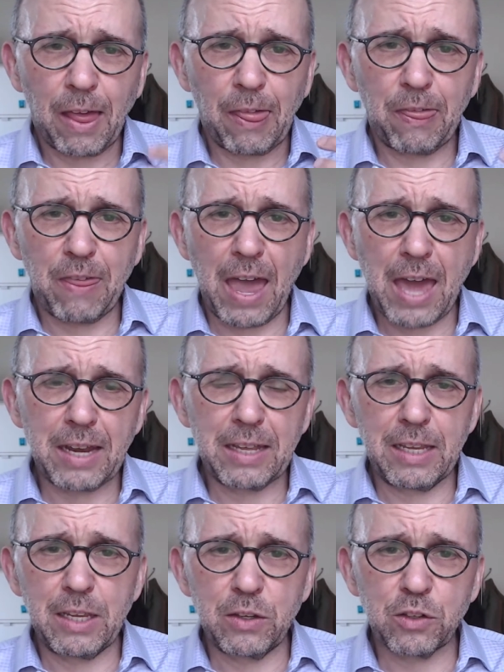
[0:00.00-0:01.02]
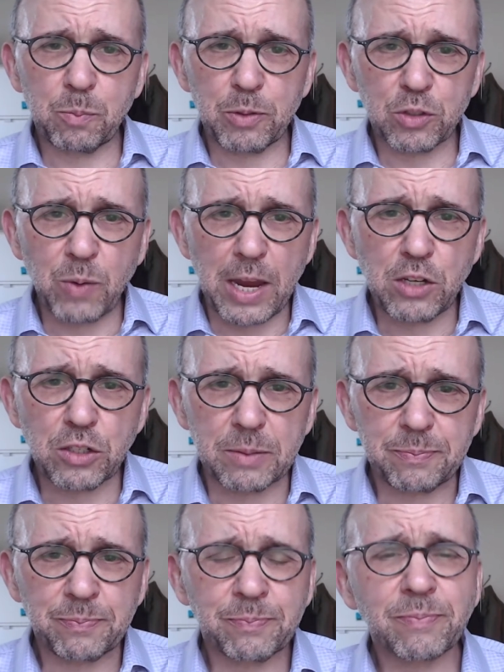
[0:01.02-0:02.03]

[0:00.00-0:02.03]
That is persuasion.